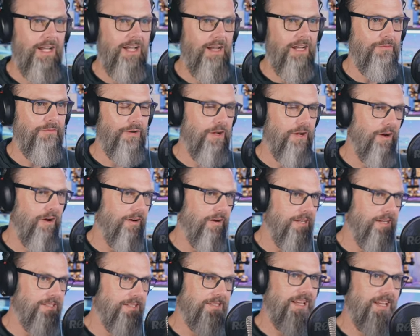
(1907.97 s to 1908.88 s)
Uh,
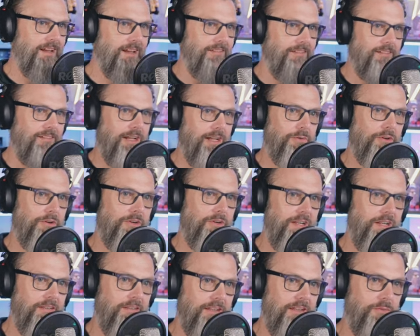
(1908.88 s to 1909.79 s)
Vicaris. Yeah, I would
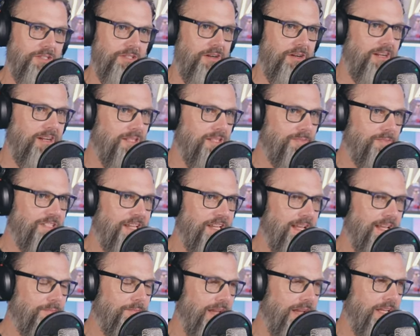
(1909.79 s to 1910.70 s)
agree. It was an honest
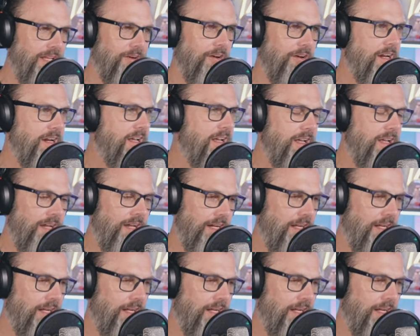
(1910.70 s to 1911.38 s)
mistake. Megan Hart.